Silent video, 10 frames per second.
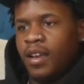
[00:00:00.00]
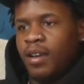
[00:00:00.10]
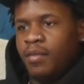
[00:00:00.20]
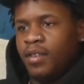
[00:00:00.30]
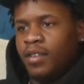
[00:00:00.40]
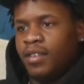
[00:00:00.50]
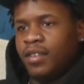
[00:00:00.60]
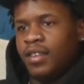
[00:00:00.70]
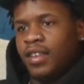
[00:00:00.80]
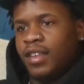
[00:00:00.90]
I mean,
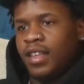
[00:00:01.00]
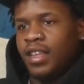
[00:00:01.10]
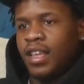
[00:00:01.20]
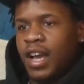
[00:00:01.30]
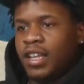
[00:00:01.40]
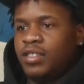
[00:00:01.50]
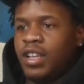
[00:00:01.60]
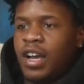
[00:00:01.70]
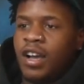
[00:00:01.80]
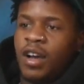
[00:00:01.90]

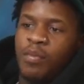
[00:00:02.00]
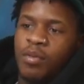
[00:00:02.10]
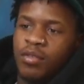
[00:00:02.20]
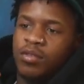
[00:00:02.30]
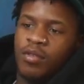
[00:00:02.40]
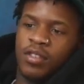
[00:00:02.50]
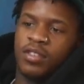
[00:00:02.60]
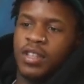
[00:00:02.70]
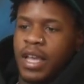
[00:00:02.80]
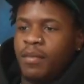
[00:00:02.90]
I pull
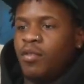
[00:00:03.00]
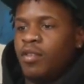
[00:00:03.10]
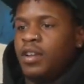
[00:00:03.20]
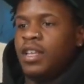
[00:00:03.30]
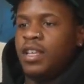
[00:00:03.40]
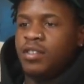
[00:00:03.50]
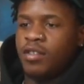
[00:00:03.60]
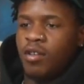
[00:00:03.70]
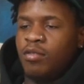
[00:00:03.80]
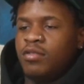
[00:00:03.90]
towards like more of the East
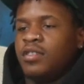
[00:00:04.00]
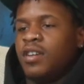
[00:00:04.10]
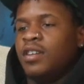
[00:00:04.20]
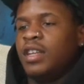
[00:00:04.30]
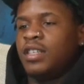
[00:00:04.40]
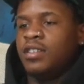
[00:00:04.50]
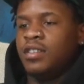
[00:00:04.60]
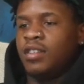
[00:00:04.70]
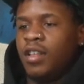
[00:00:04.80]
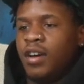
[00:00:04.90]
Coast side. That
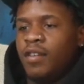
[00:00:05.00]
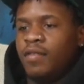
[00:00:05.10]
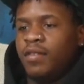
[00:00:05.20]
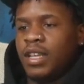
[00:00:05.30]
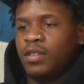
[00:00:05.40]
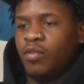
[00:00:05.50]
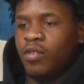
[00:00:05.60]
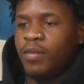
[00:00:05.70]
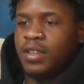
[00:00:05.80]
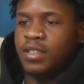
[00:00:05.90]
shit's live. That's more
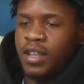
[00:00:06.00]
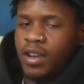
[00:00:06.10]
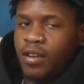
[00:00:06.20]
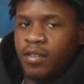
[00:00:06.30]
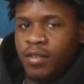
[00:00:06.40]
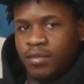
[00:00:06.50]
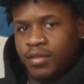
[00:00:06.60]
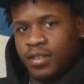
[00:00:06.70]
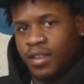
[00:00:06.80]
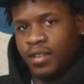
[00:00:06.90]
of my style, you know what I'm
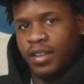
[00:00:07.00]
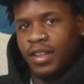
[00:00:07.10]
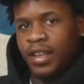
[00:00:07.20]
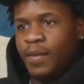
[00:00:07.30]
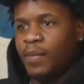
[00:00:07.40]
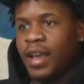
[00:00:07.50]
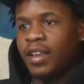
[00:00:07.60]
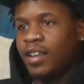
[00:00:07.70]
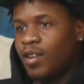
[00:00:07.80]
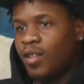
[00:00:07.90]
saying?
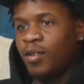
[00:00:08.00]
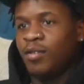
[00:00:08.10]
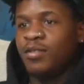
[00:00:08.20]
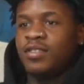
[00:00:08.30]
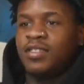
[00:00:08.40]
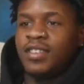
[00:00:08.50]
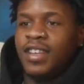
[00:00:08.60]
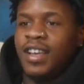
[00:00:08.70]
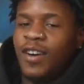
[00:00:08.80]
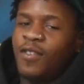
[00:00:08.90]
Baggy clothes.
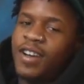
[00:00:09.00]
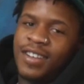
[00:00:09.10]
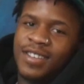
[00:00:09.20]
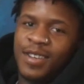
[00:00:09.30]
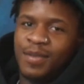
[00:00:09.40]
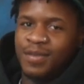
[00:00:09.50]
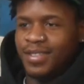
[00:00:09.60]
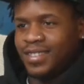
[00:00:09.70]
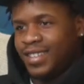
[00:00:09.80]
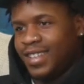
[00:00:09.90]
I don't got Tim's.
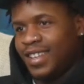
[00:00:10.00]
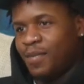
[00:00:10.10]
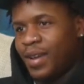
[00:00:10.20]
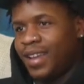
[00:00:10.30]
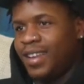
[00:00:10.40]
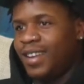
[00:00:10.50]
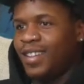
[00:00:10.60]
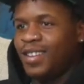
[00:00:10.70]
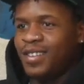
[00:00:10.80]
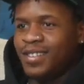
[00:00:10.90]
Baggy
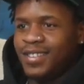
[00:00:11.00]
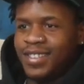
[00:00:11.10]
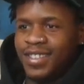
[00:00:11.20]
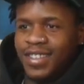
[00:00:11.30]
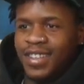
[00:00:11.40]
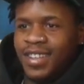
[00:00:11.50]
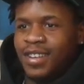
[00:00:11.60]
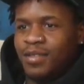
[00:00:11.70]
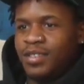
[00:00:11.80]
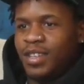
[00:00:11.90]
clothes, you know
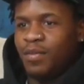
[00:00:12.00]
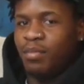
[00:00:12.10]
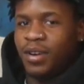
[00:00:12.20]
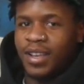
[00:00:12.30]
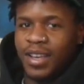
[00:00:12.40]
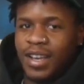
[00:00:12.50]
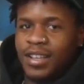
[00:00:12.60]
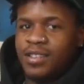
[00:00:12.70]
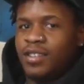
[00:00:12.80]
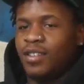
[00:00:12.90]
what I'm saying? Bucket
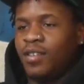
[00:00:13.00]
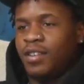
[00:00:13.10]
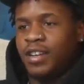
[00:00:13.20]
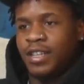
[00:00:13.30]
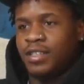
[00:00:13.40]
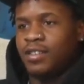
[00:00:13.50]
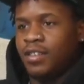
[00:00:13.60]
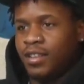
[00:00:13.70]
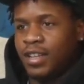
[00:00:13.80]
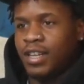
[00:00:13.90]
hats and all of that
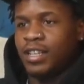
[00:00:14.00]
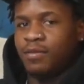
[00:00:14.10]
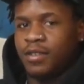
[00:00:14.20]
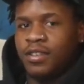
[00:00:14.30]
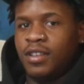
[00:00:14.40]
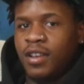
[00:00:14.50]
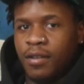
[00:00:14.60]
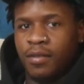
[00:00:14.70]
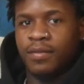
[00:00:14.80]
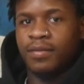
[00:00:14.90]
shit. Yeah, that's my style.